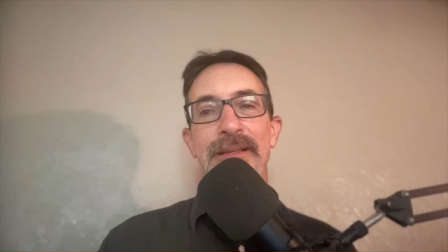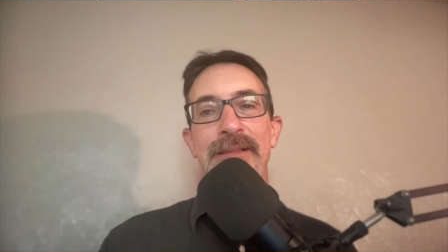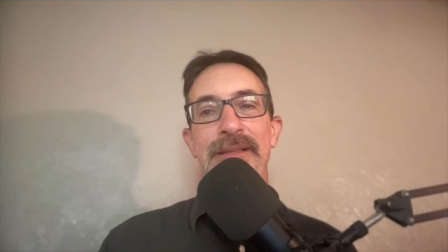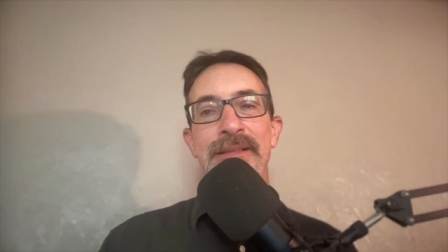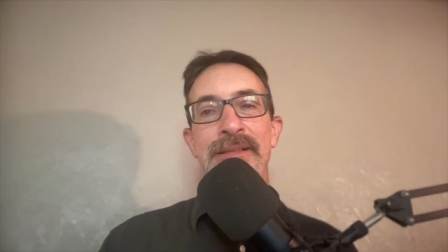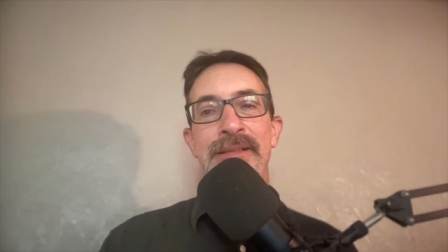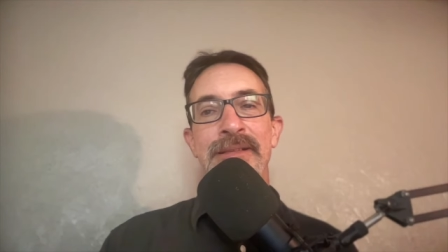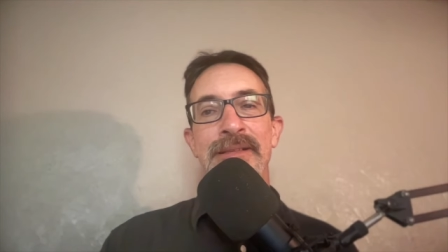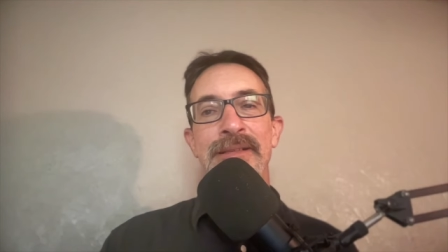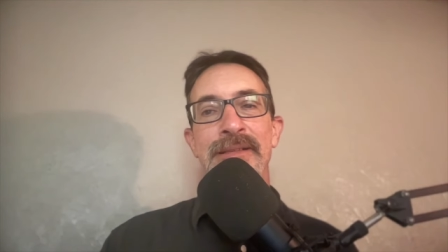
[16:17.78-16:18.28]

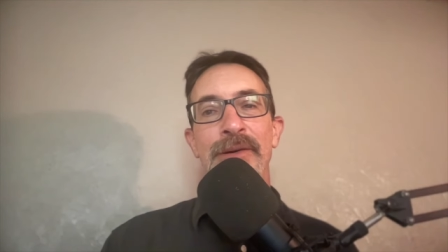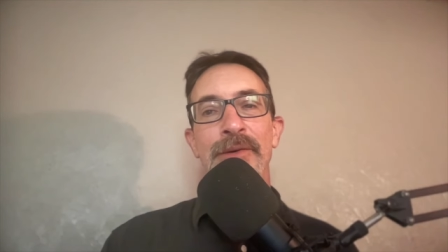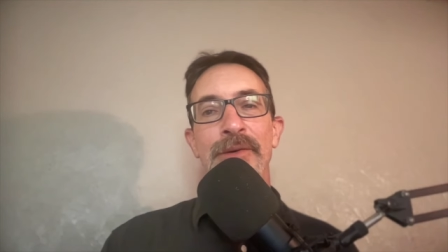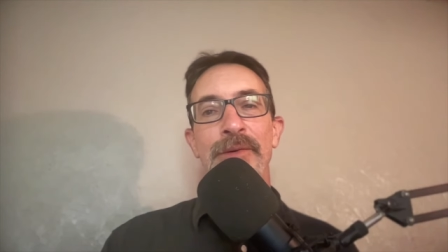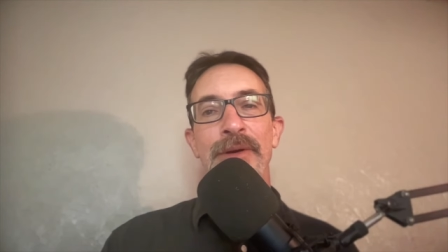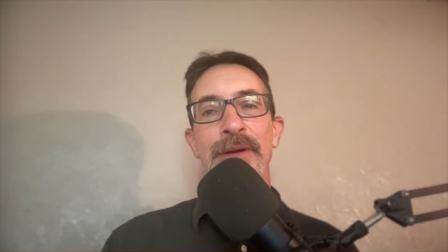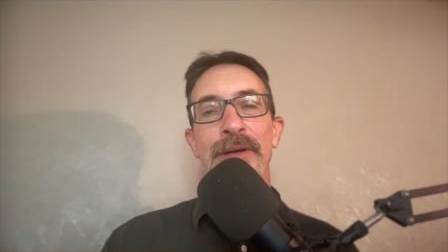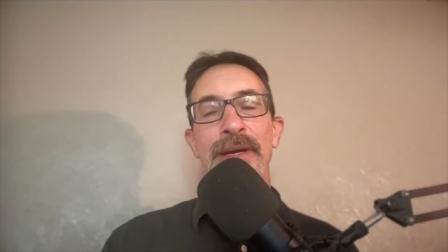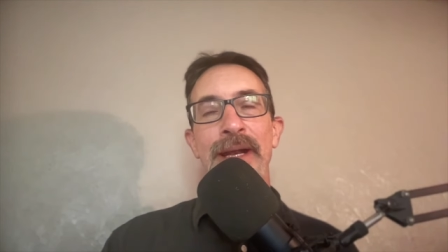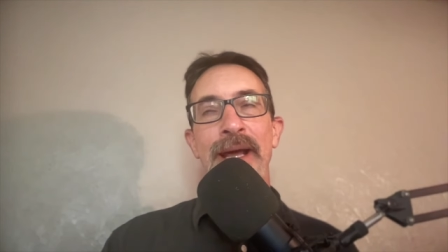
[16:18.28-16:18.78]
So
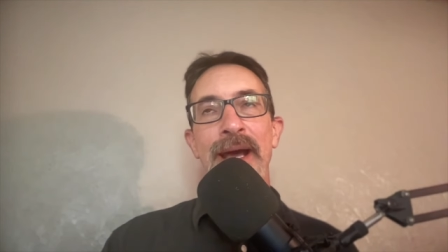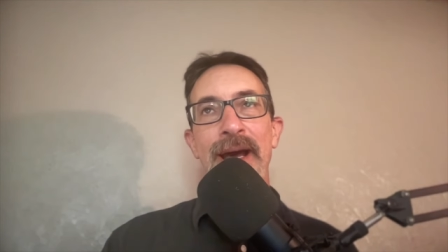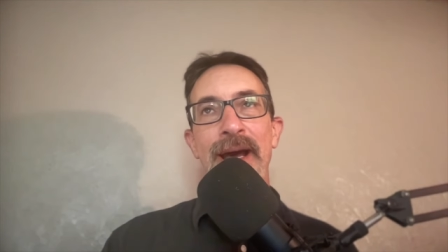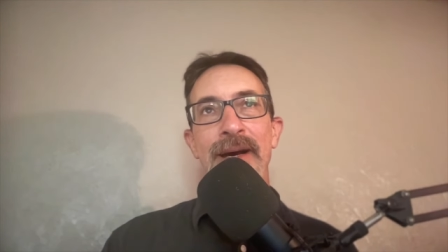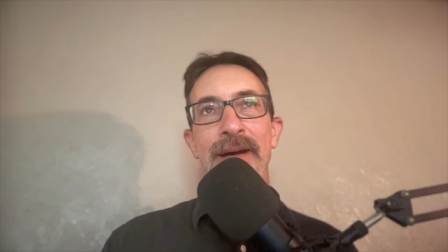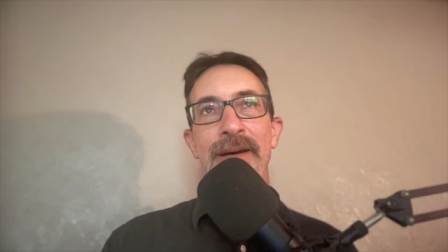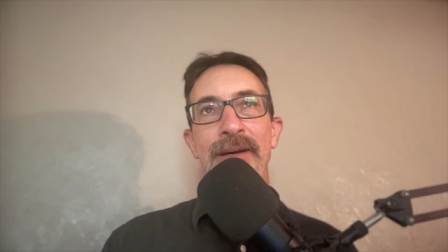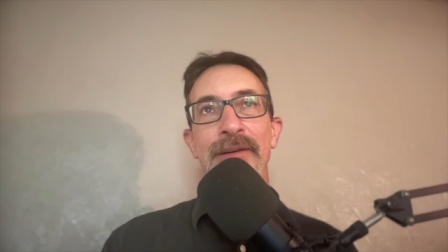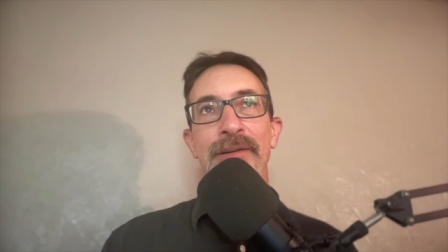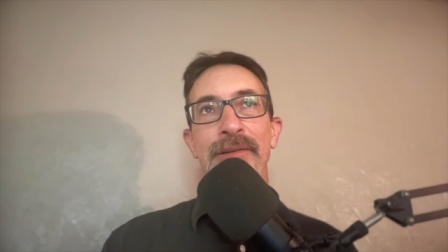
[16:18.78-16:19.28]

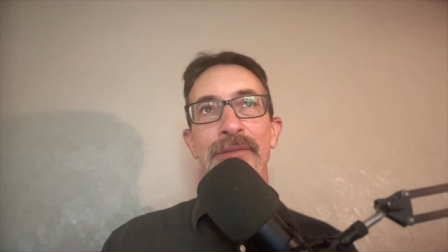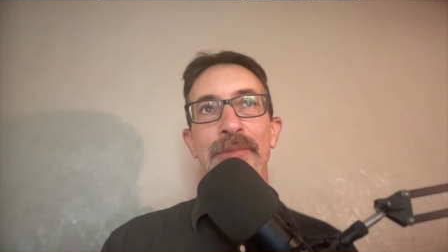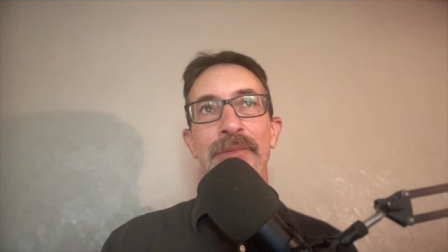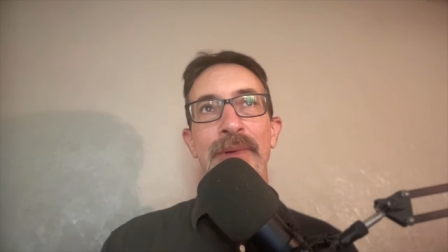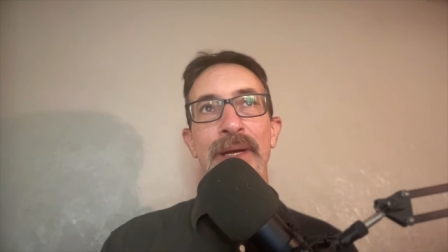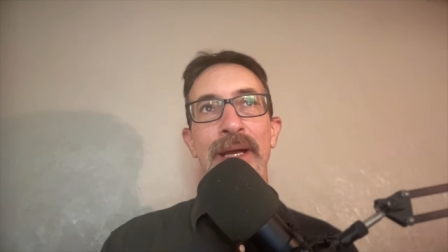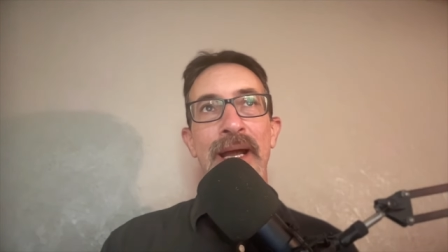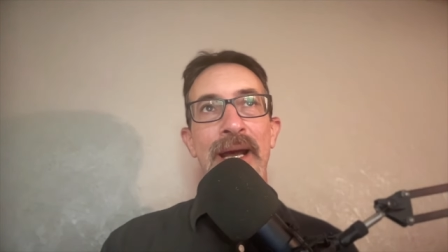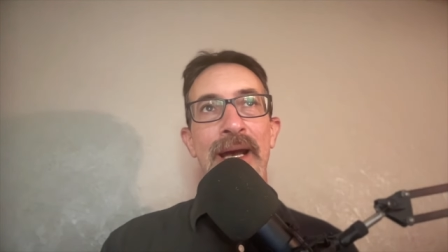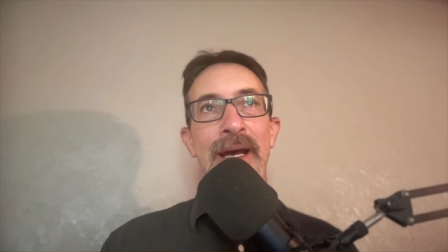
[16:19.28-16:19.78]
now
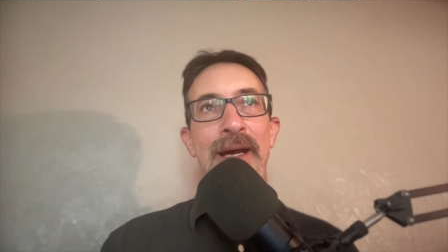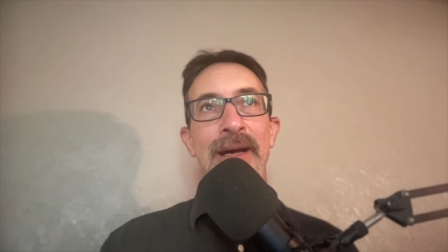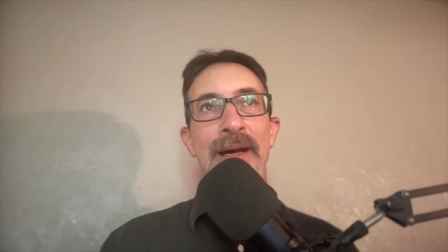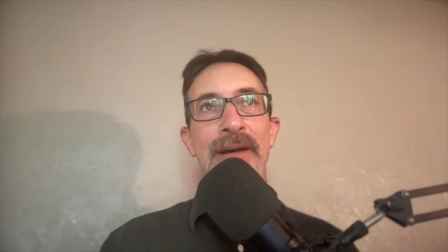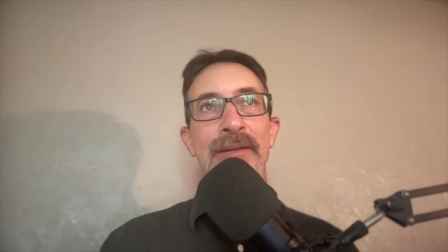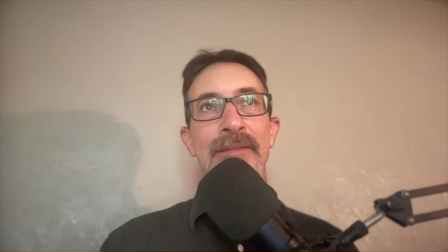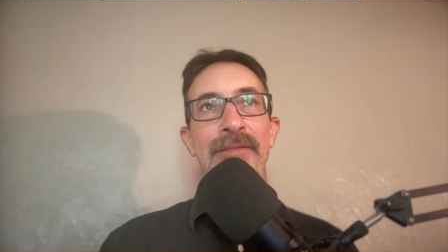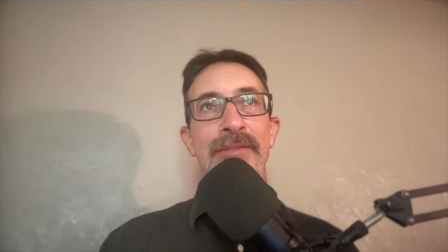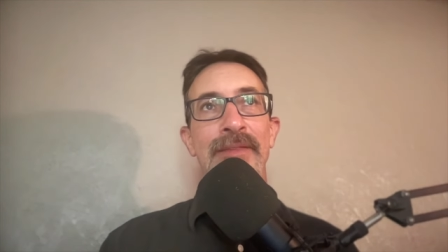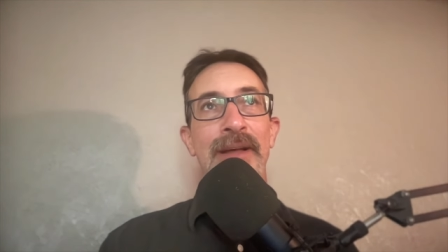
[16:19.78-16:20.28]
we
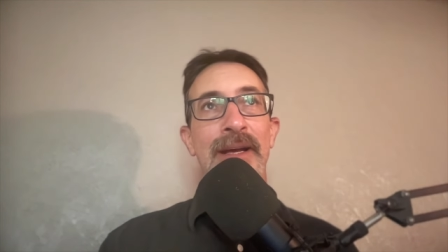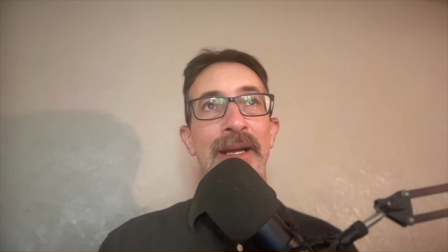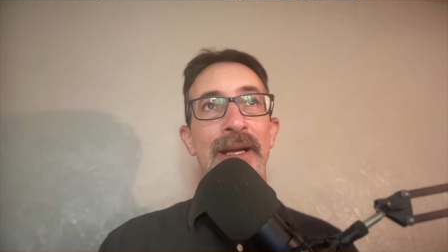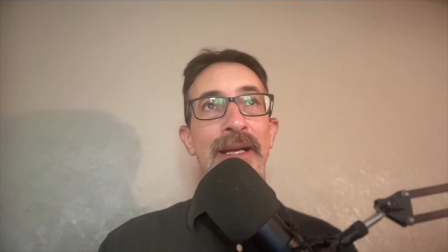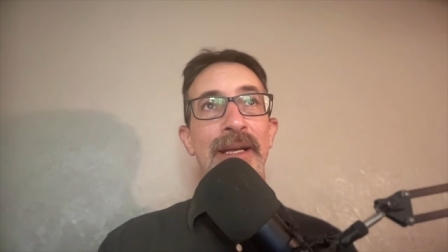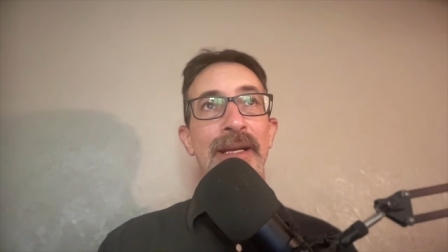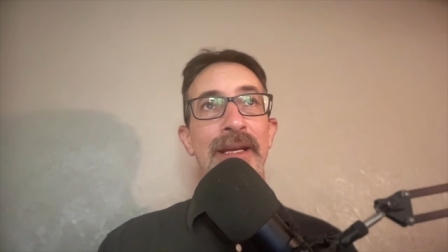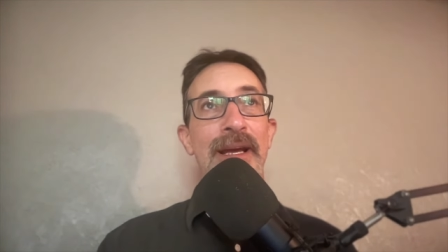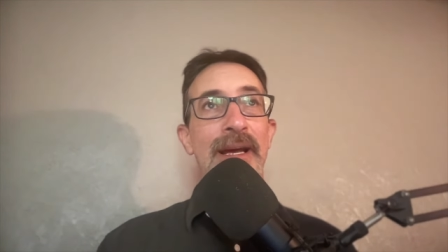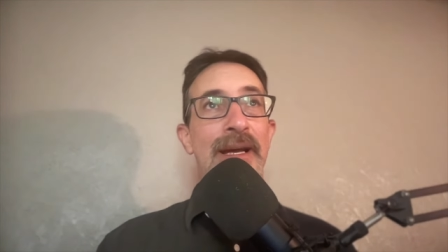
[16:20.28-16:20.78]
have
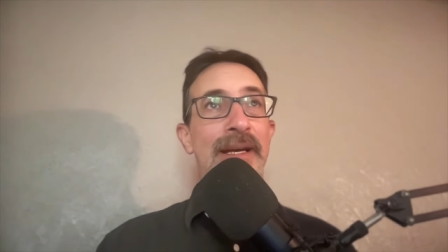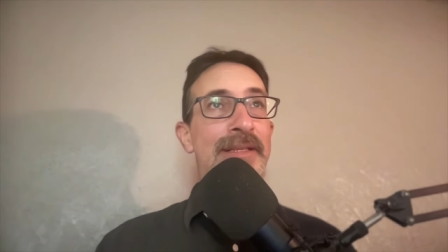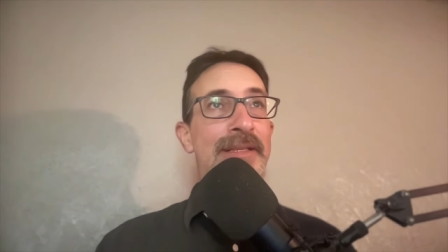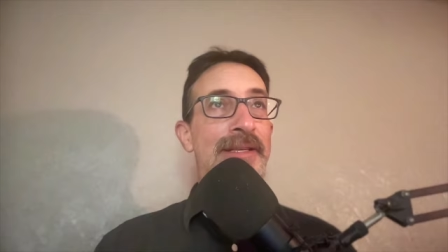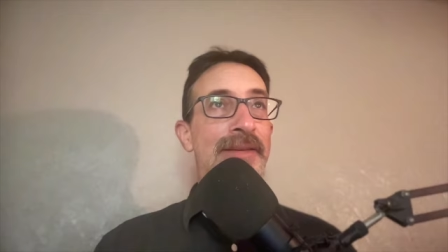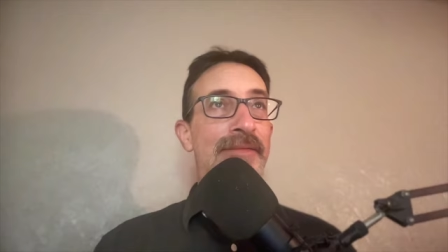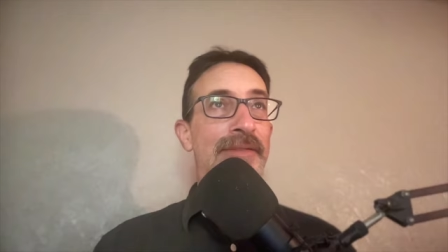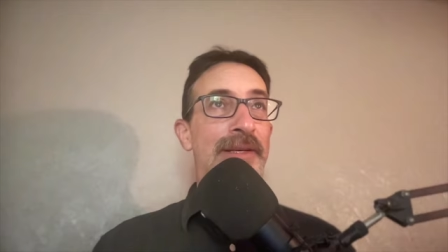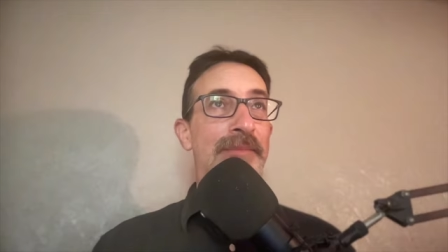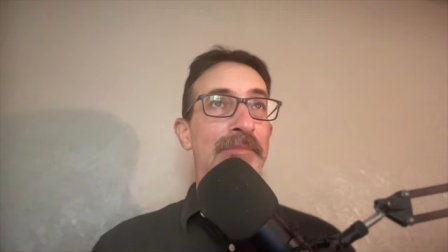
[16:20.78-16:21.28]
like
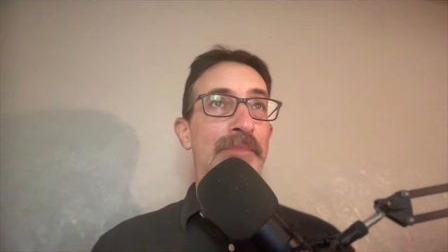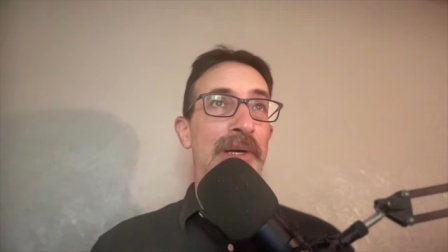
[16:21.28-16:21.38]
Activity